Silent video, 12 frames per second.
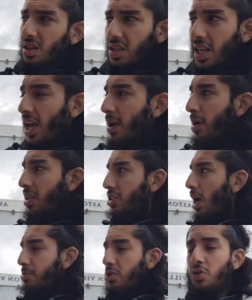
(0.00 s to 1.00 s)
yeah, man,
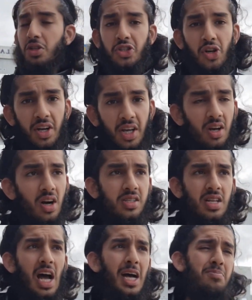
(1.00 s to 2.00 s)
absolutely shocking,
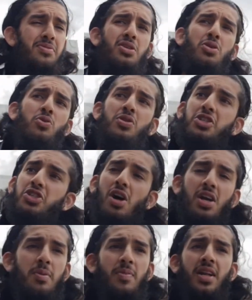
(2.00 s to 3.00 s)
guys. Absolutely
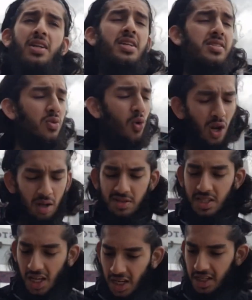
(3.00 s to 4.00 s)
shocking, man. And listen, all I'm
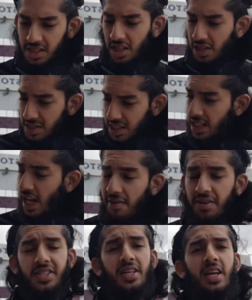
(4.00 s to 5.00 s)
saying is, yeah, you see that
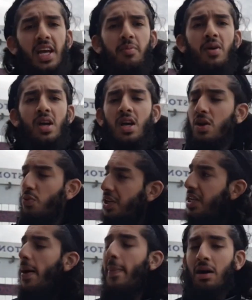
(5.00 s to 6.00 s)
Everton game. We
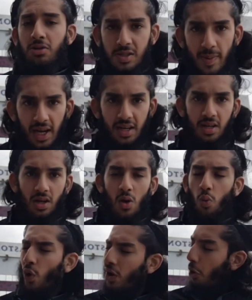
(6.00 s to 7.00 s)
need a bounce back
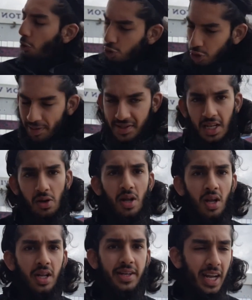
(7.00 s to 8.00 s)
100%
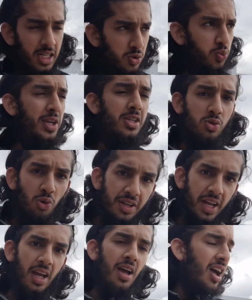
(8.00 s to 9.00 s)
next week,
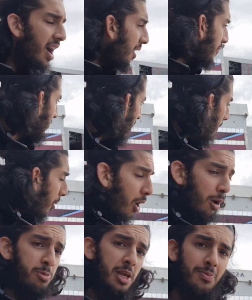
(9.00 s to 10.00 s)
Sunday, at Villa
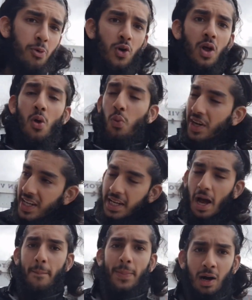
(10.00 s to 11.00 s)
Park, people. We need
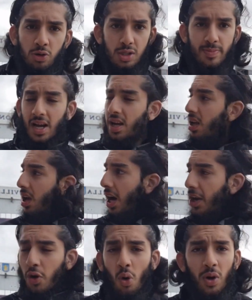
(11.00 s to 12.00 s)
a bounce back.
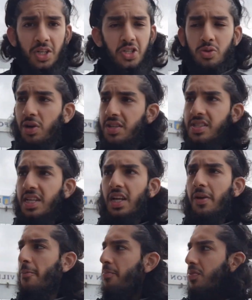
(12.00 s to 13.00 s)
And I don't want to just want to see